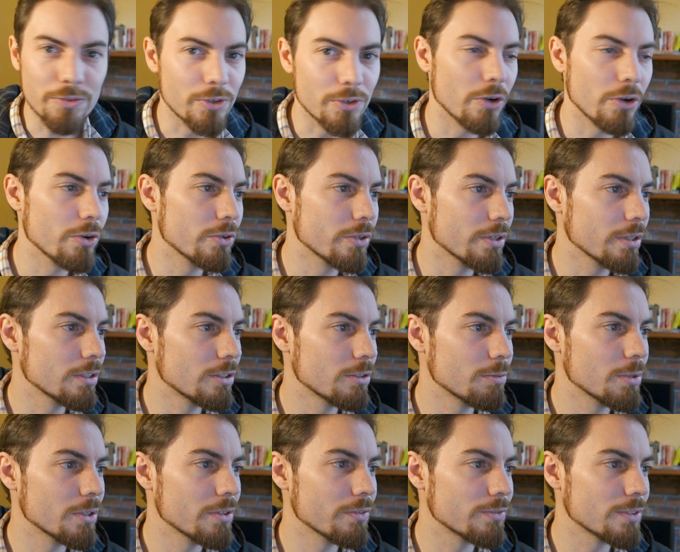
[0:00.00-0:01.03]
of code, a little
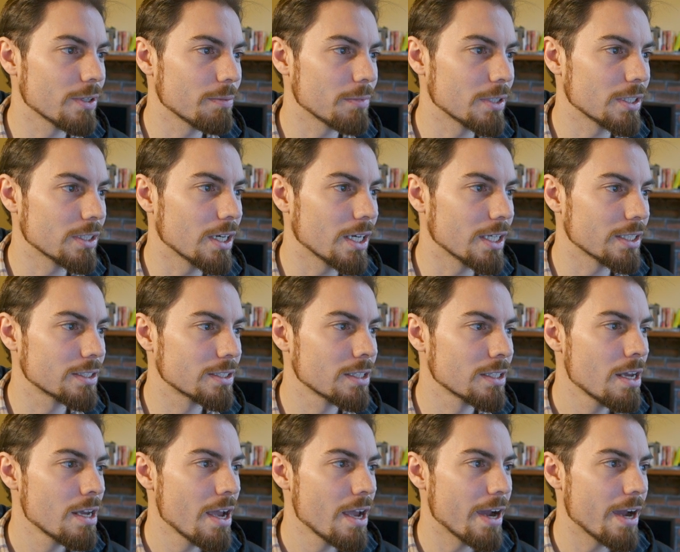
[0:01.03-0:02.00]
bit of something nice,